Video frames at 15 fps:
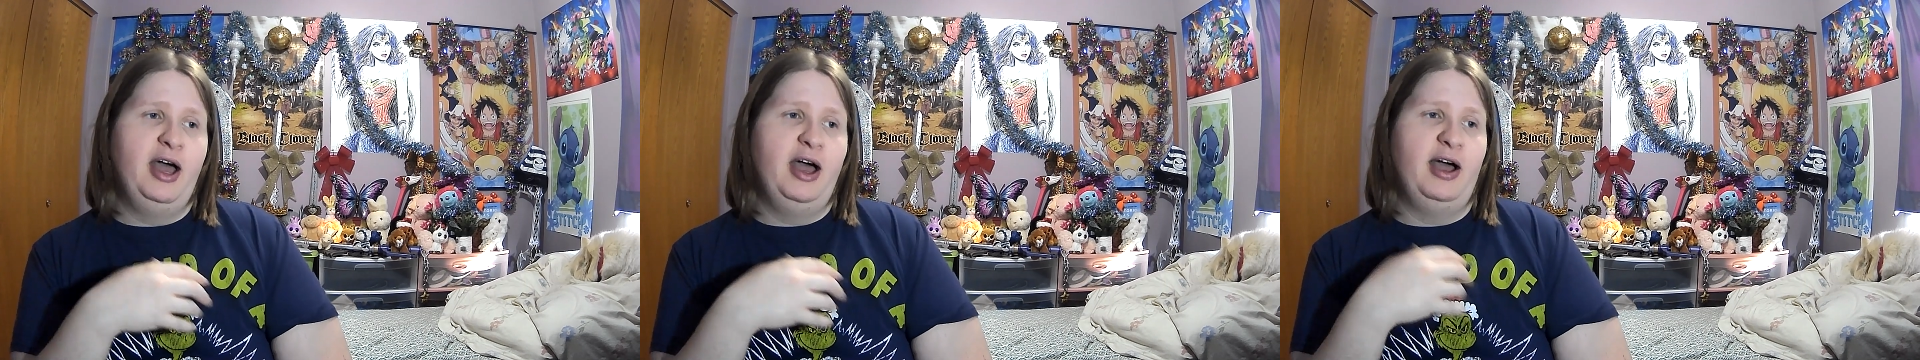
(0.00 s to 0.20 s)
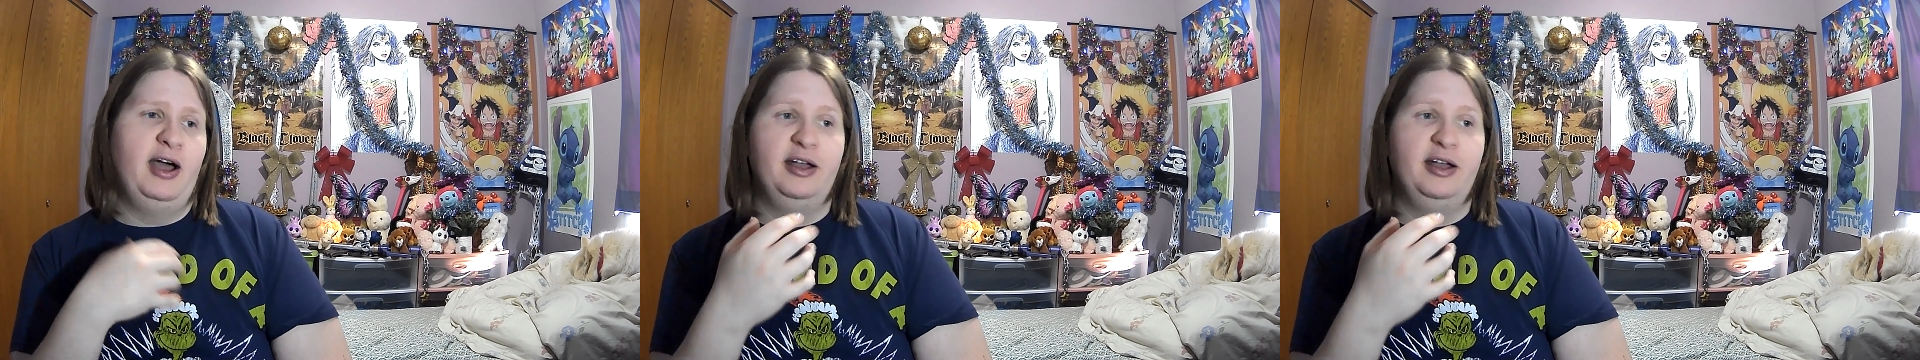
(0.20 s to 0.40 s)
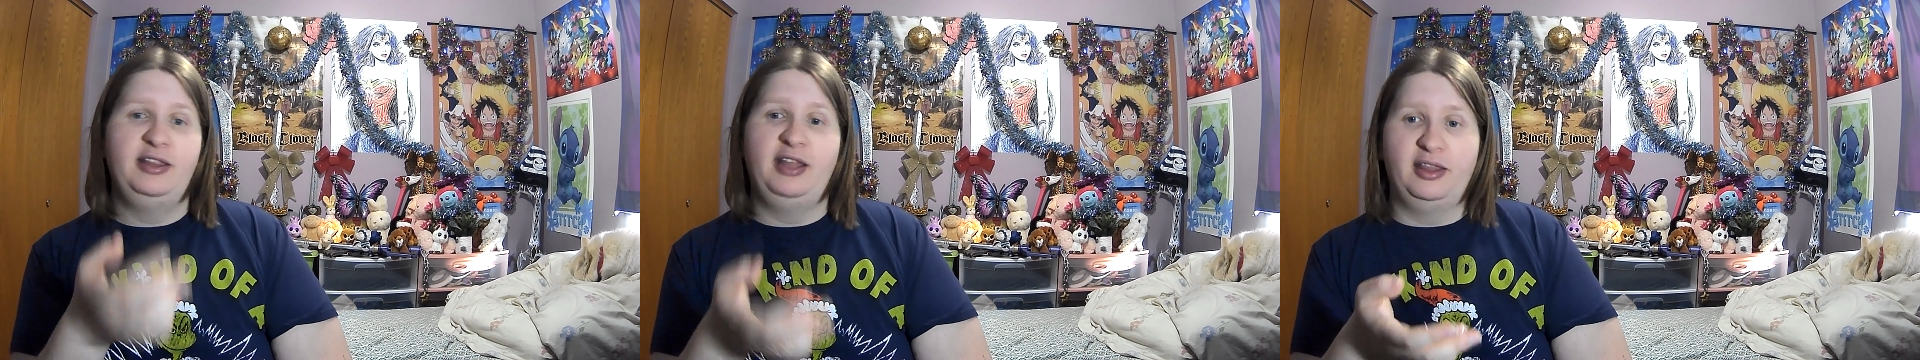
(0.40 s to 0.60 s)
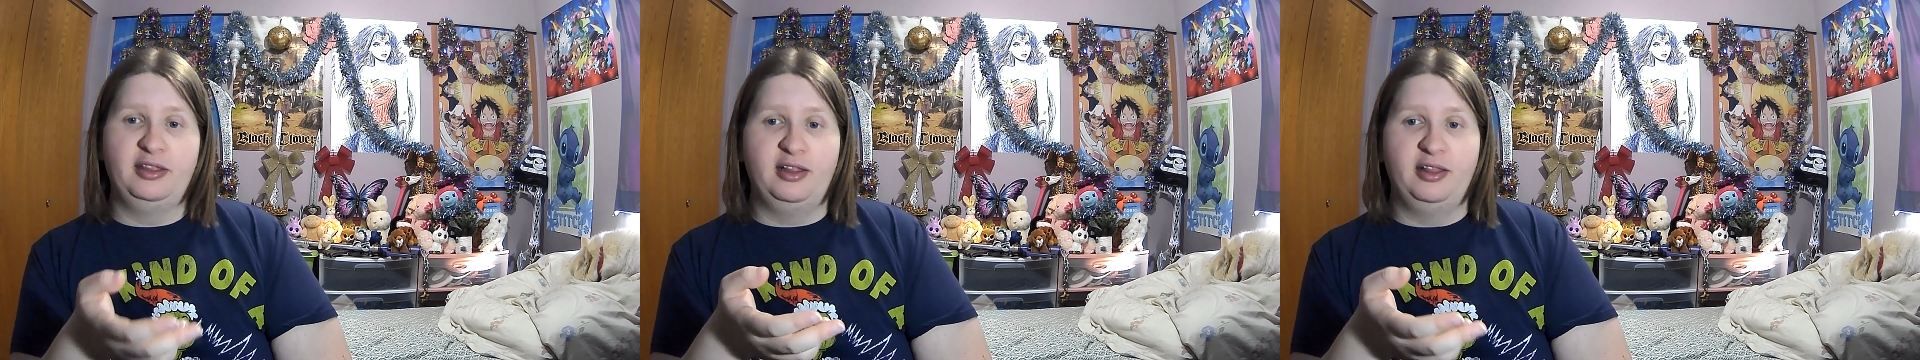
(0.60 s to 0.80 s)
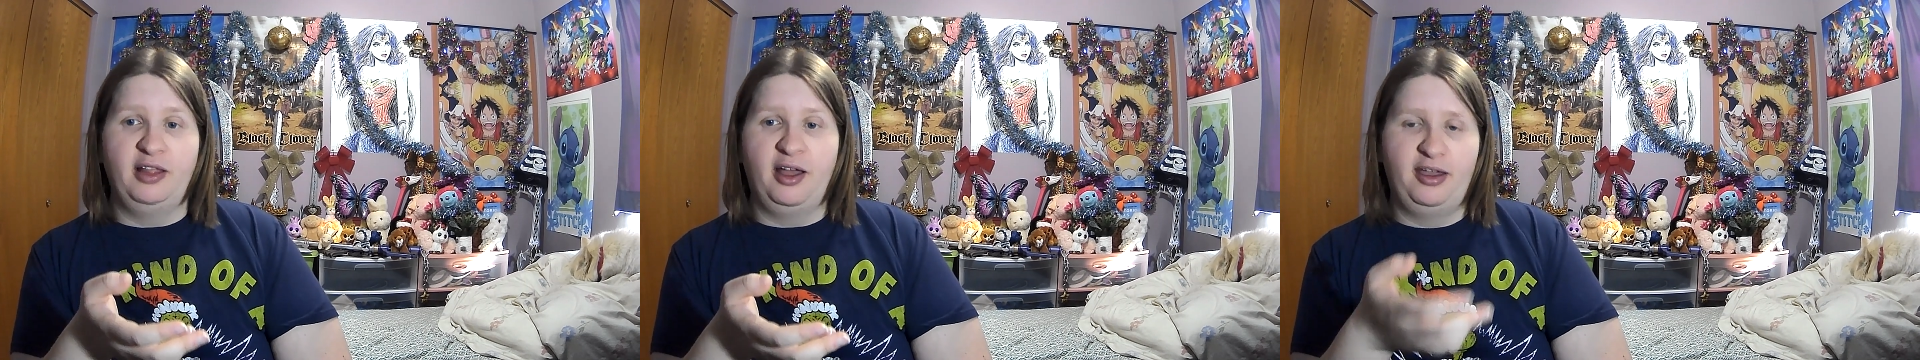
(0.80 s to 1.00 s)
uh, down
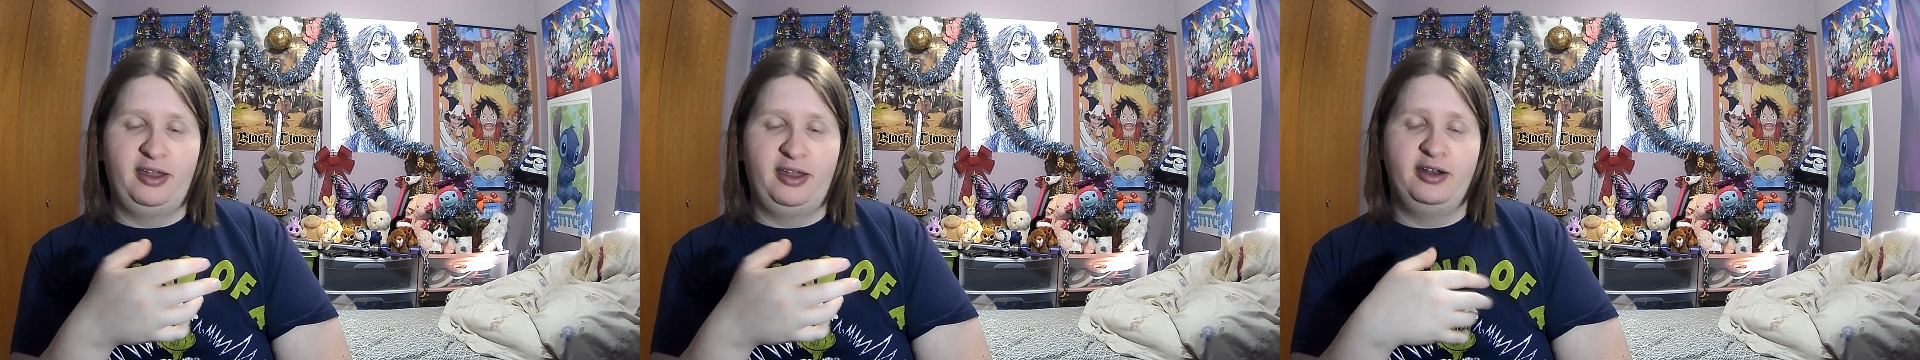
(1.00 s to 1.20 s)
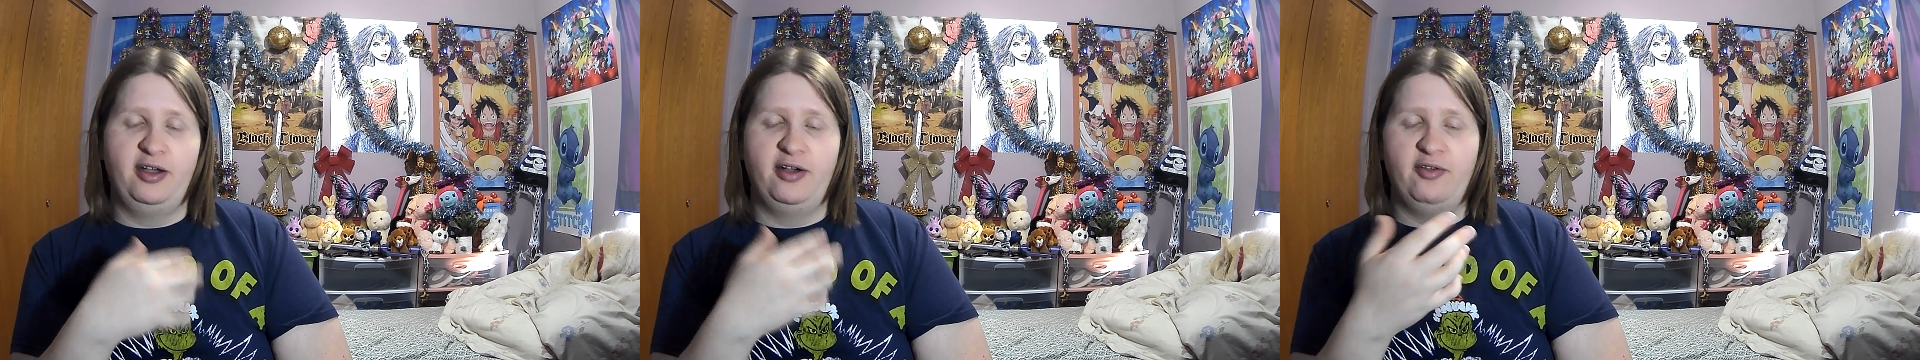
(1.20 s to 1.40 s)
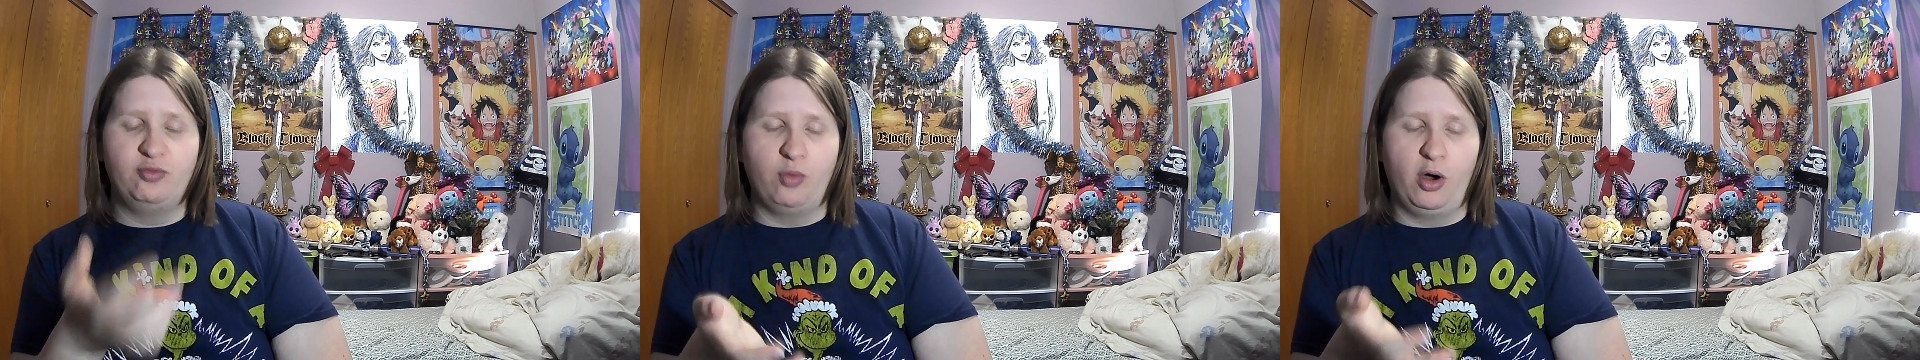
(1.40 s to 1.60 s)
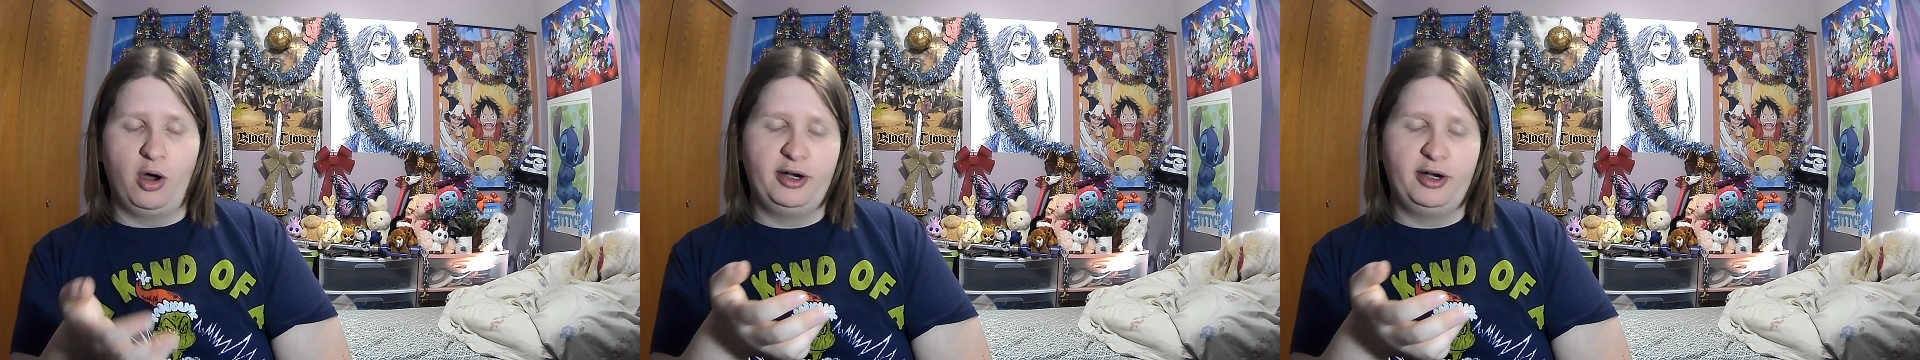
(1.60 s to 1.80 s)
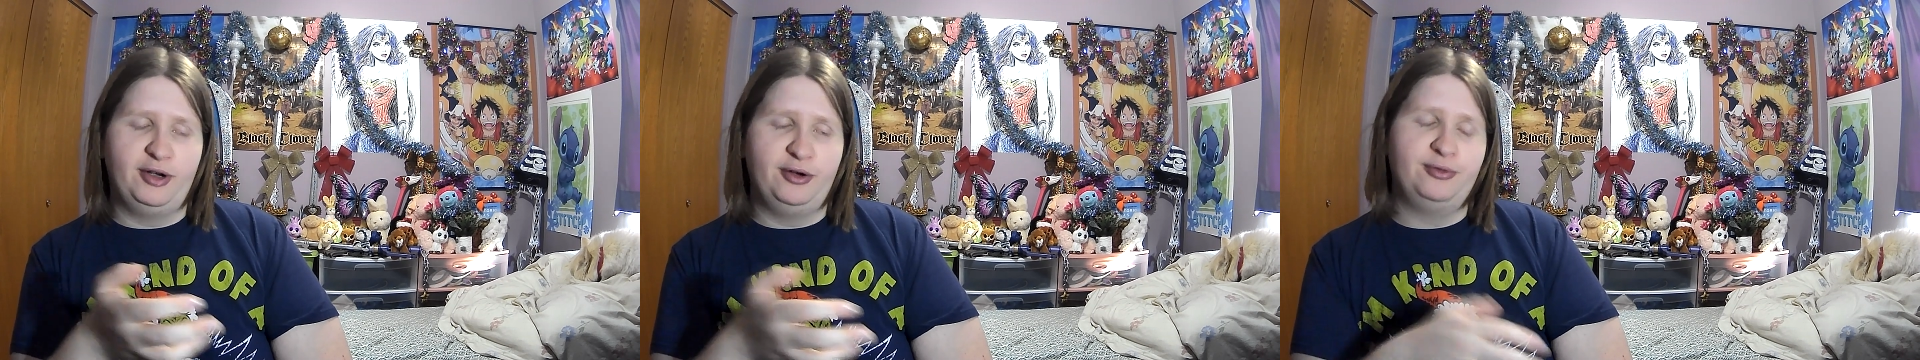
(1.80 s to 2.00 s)
the line of
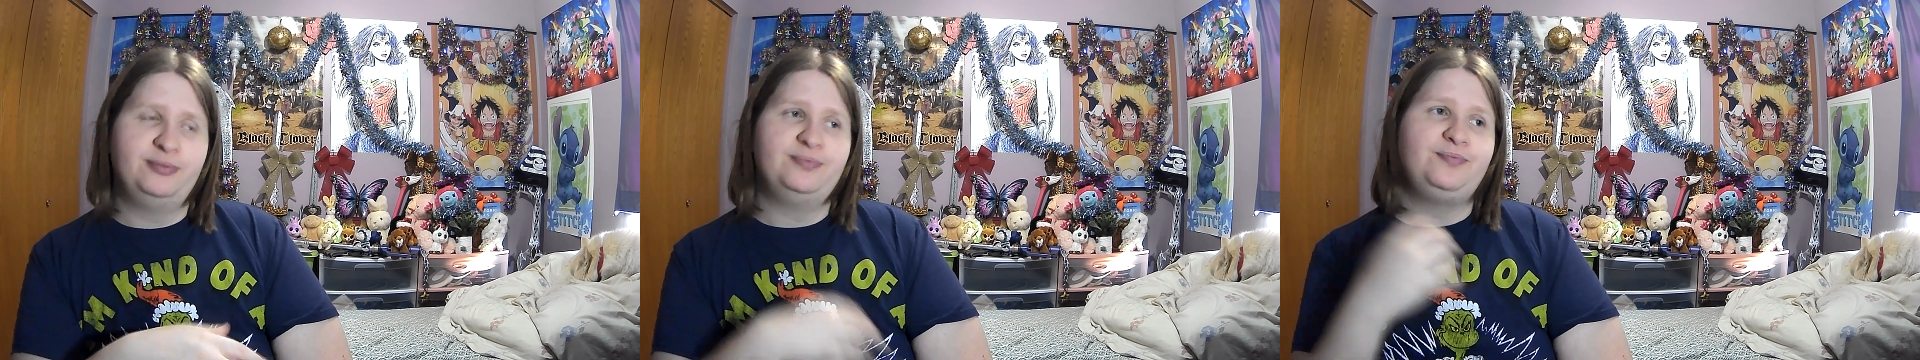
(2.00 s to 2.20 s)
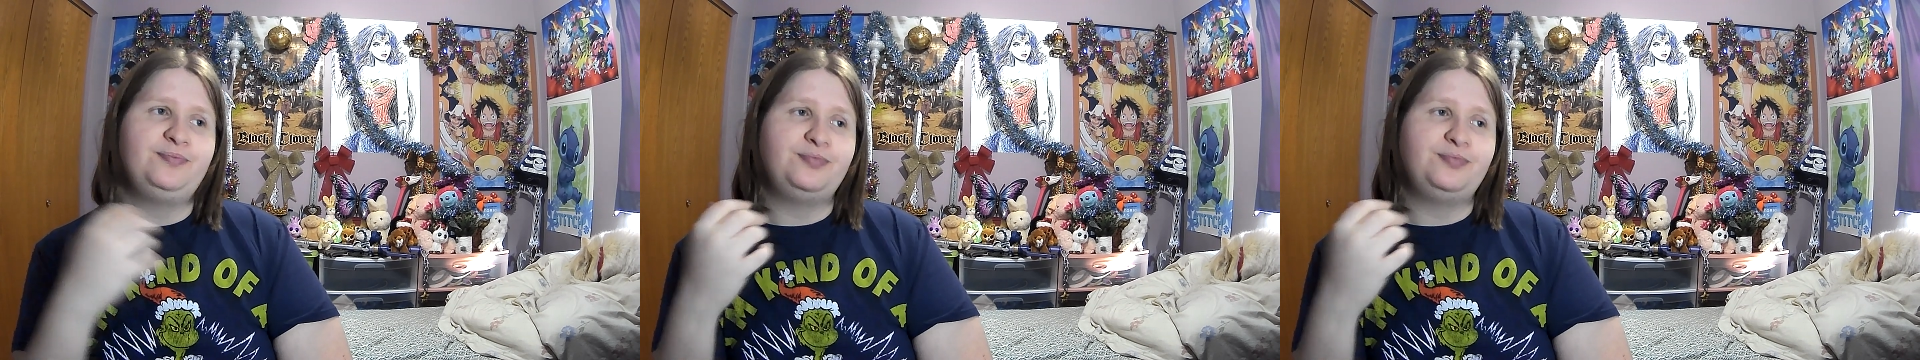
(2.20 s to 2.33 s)
Wano